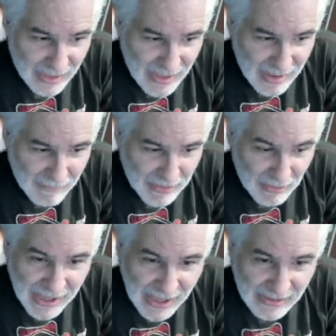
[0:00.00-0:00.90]

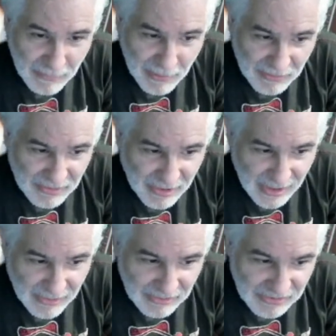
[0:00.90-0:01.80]
knowing that the person on the
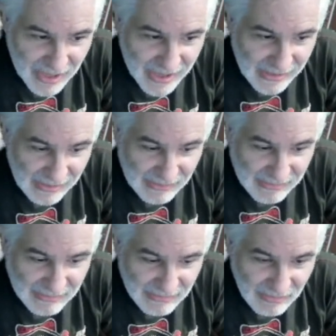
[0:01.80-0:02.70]
other side is
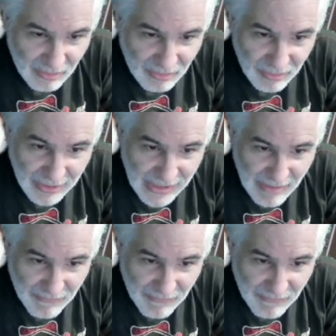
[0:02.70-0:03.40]
still looking out